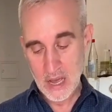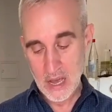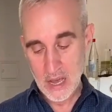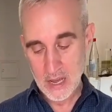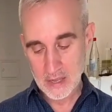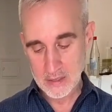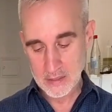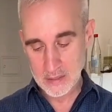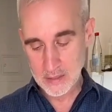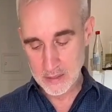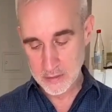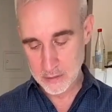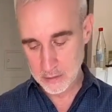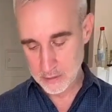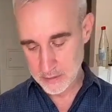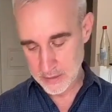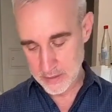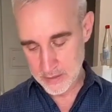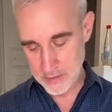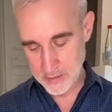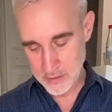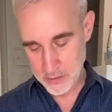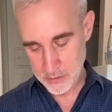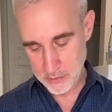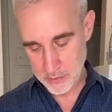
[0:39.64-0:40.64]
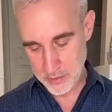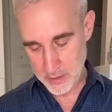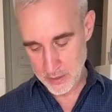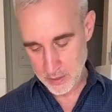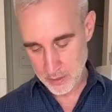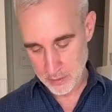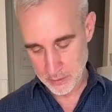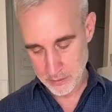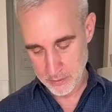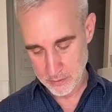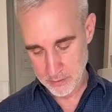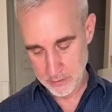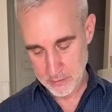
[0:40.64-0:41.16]
a little easier than
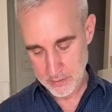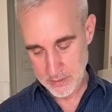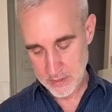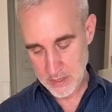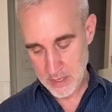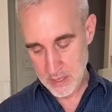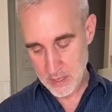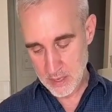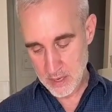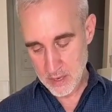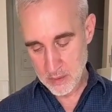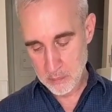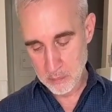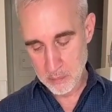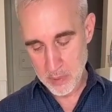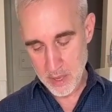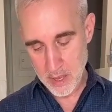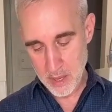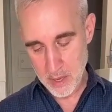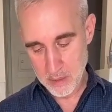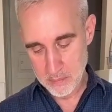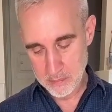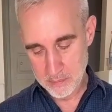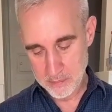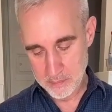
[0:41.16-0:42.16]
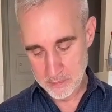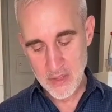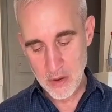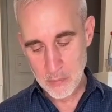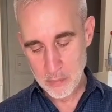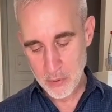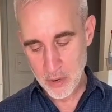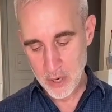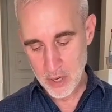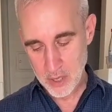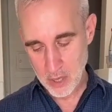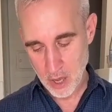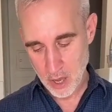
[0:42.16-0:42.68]
others, but they're
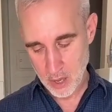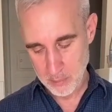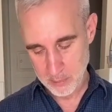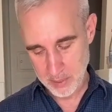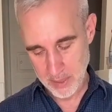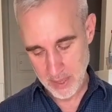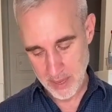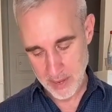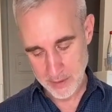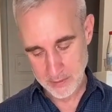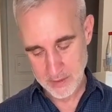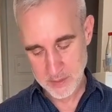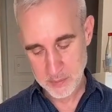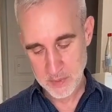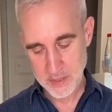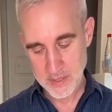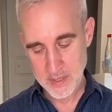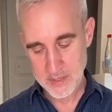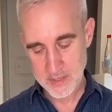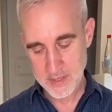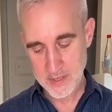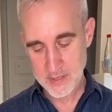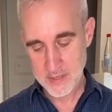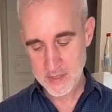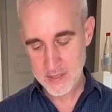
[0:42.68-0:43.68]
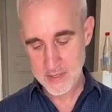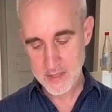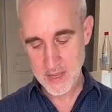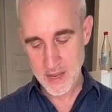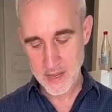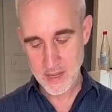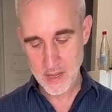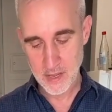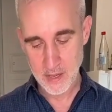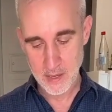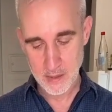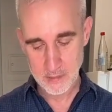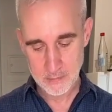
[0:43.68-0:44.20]
pretty complex because this is like
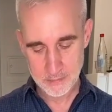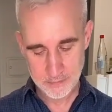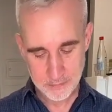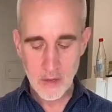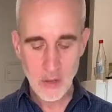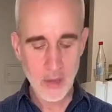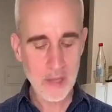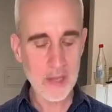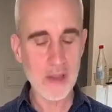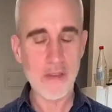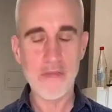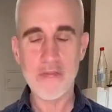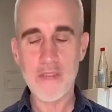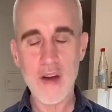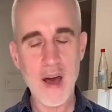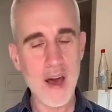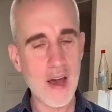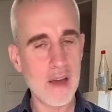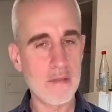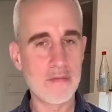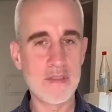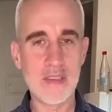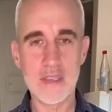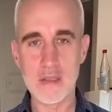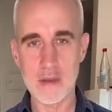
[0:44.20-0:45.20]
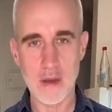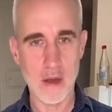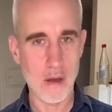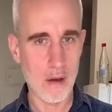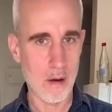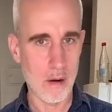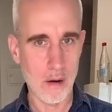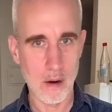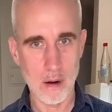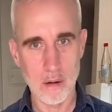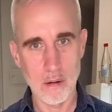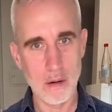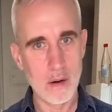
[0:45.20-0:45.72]
a
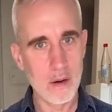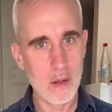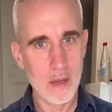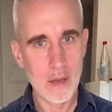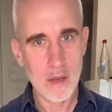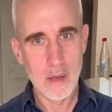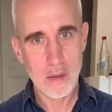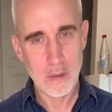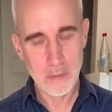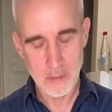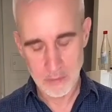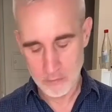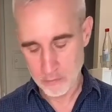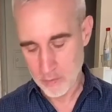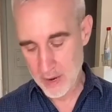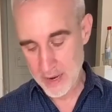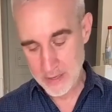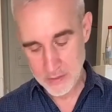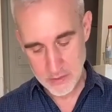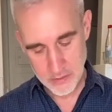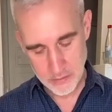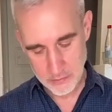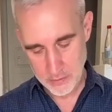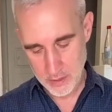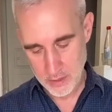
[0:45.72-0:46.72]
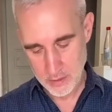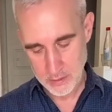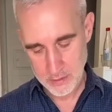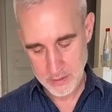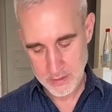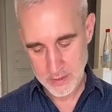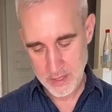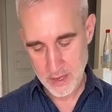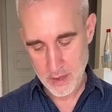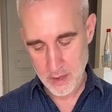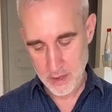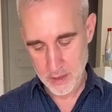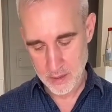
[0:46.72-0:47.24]
5-star restaurant
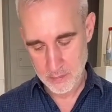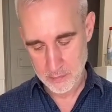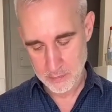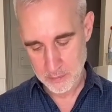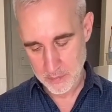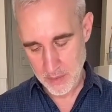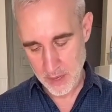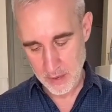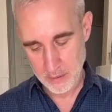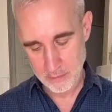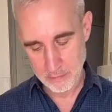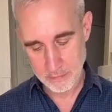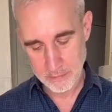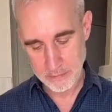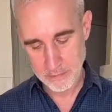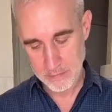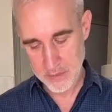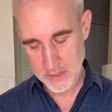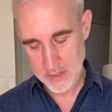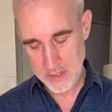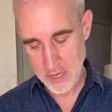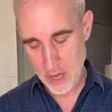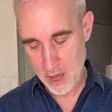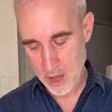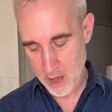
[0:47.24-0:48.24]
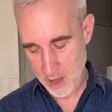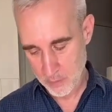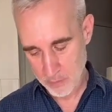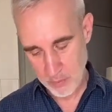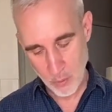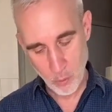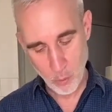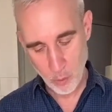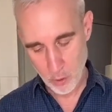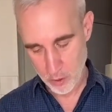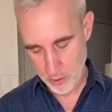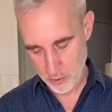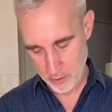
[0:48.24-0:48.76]
of the top
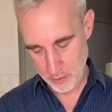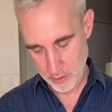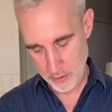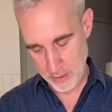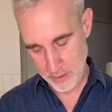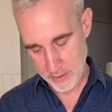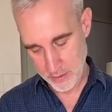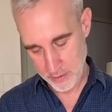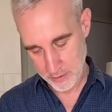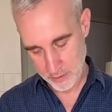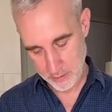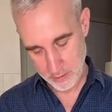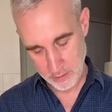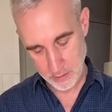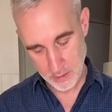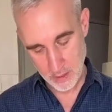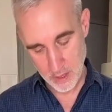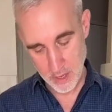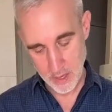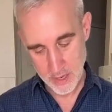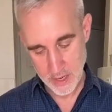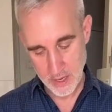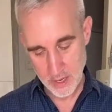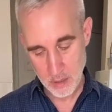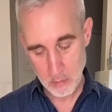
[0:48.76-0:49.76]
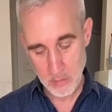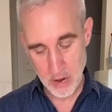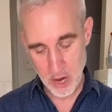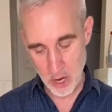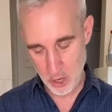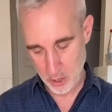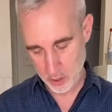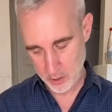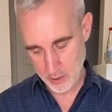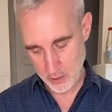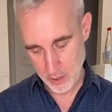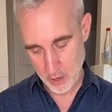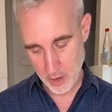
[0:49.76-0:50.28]
order in
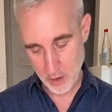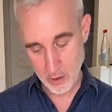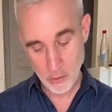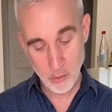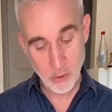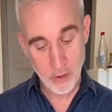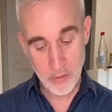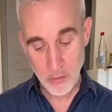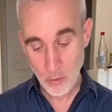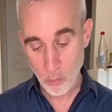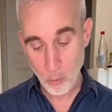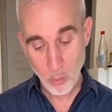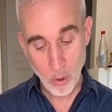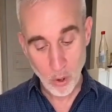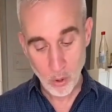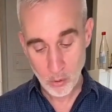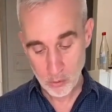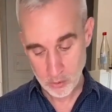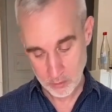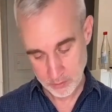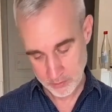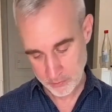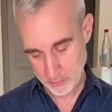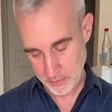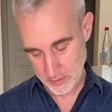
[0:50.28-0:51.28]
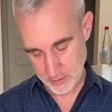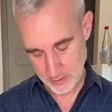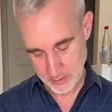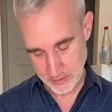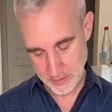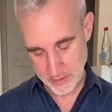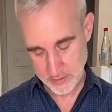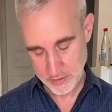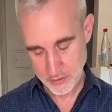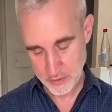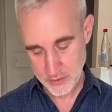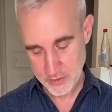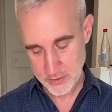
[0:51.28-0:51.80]
America, or in the world, really.
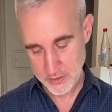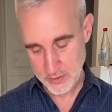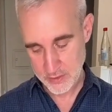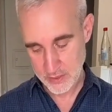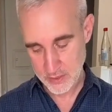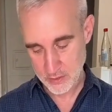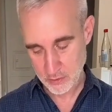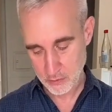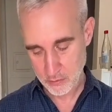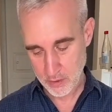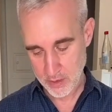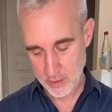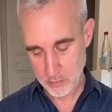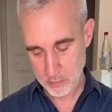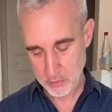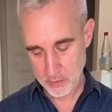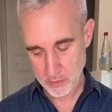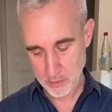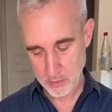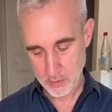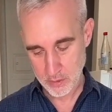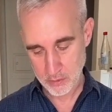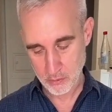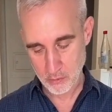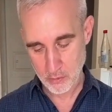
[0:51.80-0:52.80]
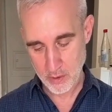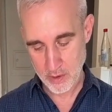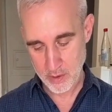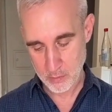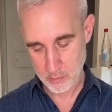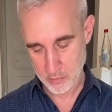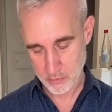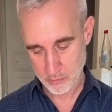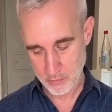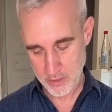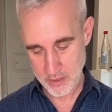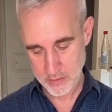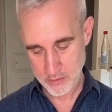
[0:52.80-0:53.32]
It's just an incredible
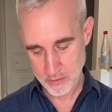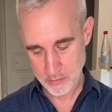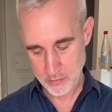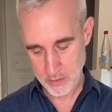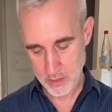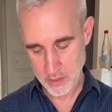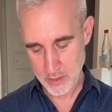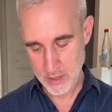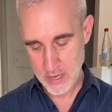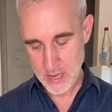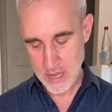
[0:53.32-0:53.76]
restaurant.